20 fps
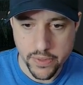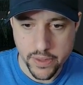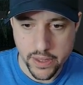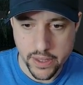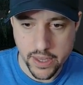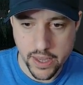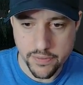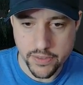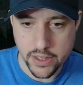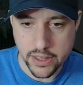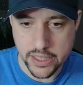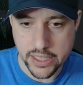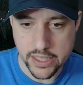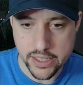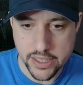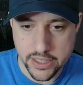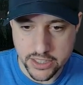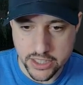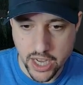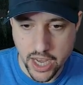If the lead
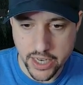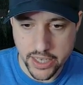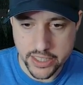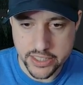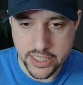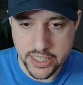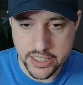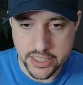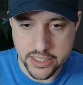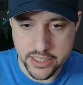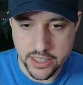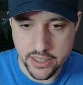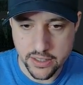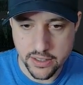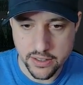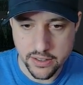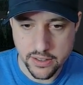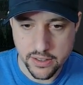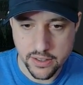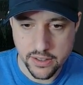does not exist,
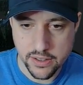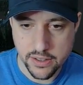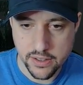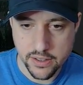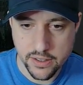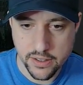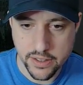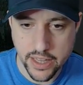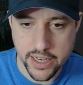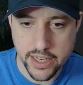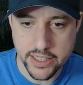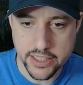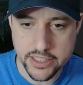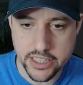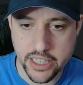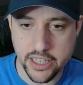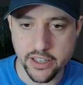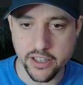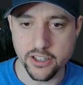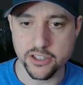then it is
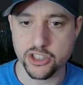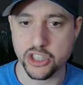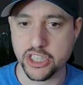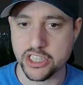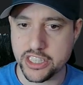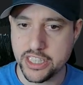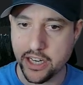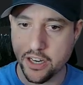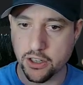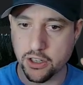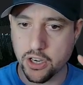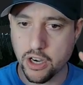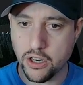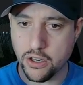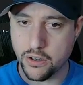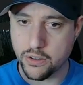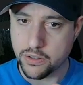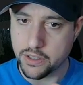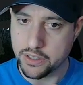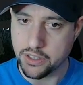here. So you see our
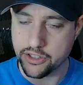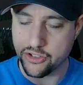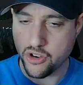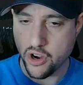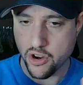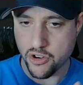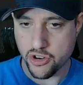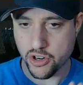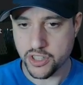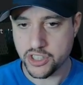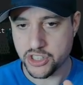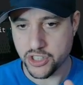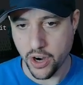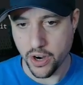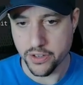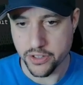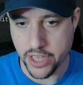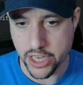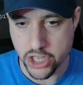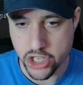code and the structure is
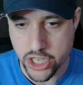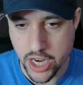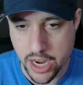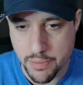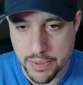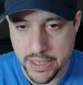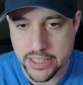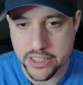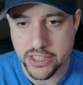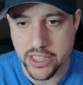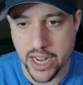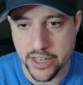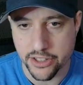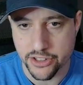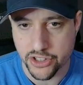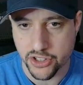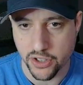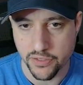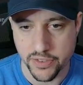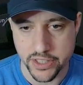starting to take shape inside of the
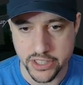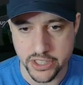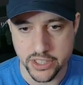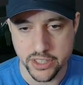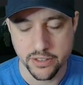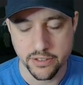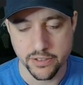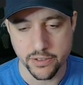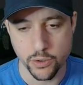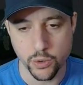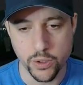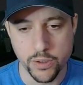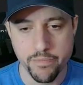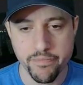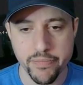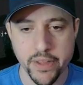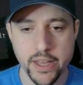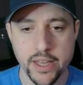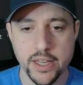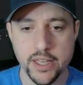service. Cool.
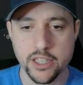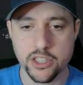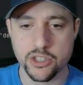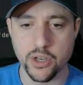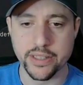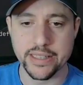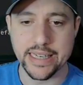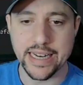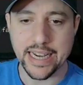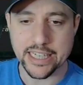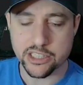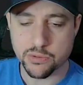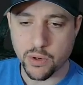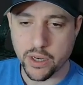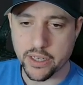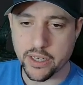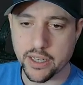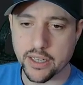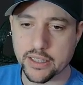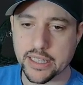So on the next
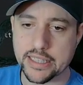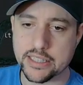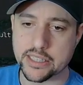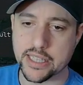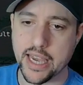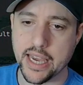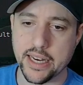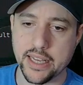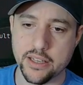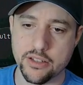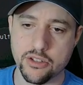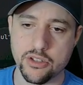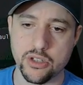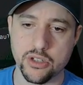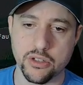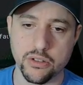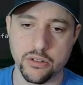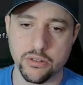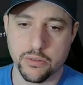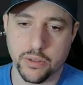one, let's get
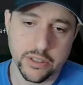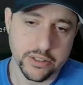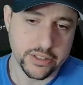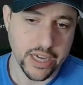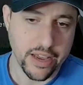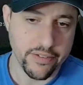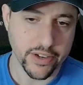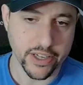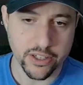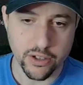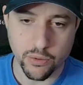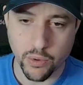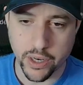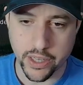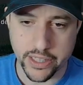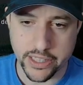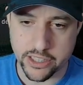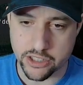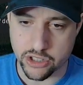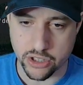into, well, diving into one of
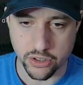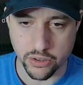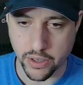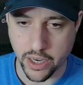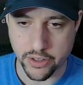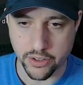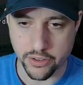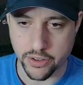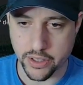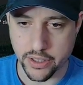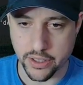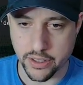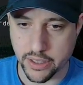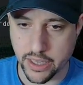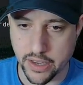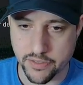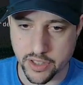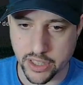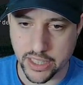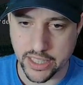these two, either the
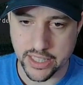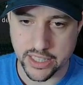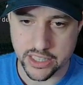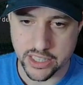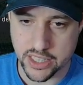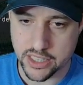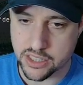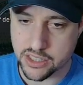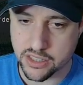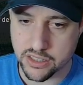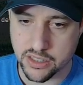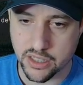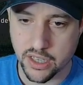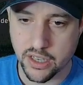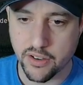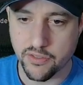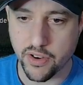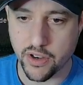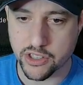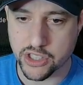if the lead exists
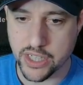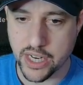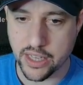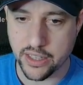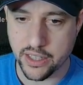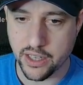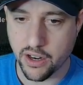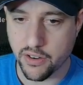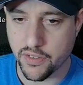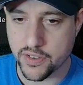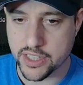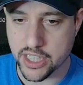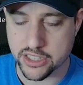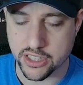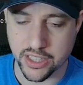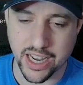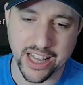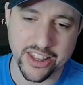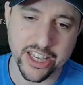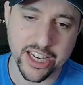functionality or if it doesn't.
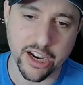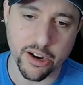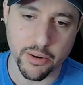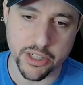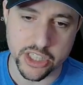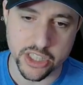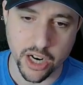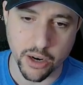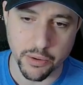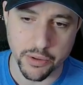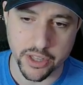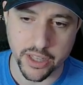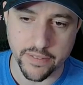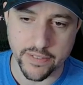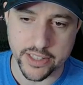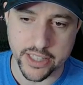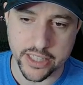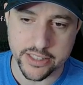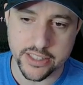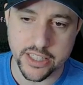I think I want to start with if
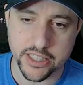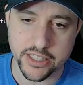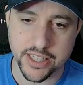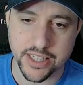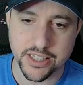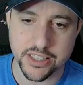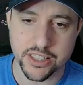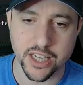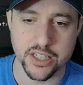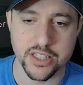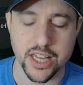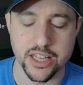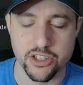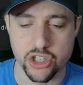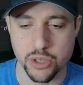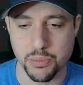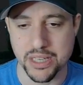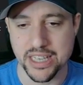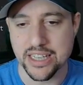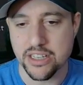it doesn't exist because that
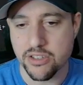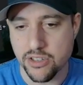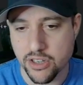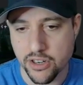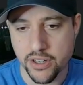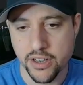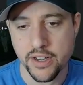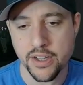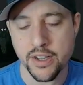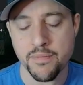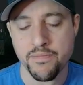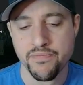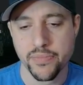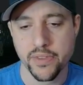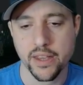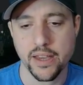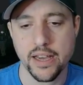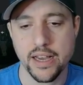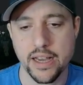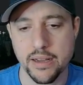should be easier
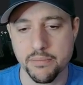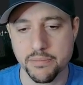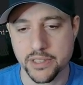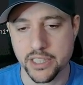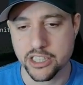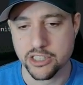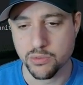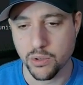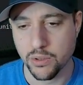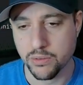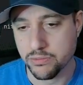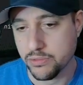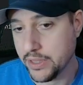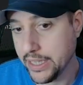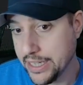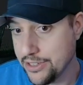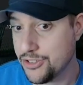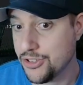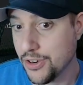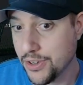because um, we'll
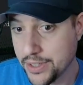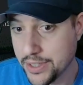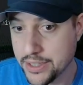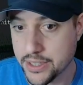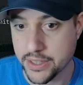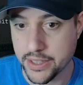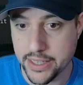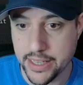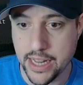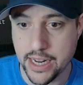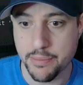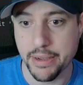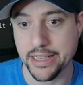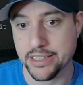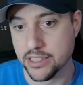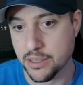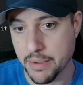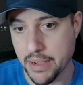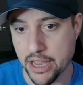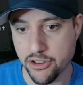insert it into the
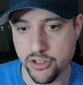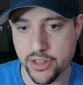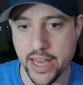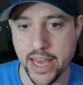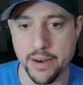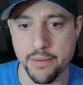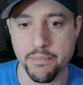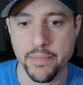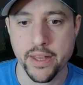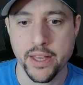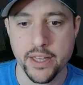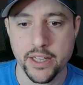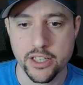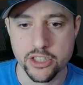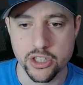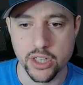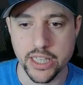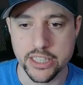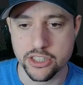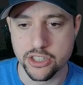database. Imagine that.
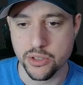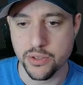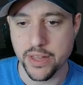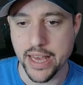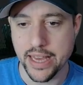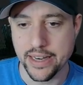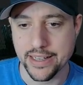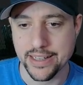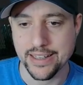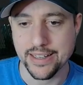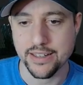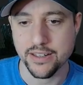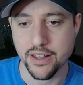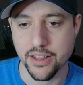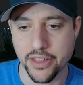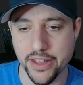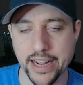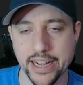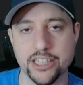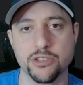So let's do that in
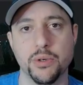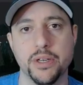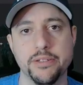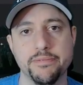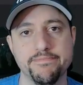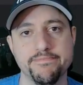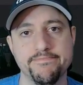the next one.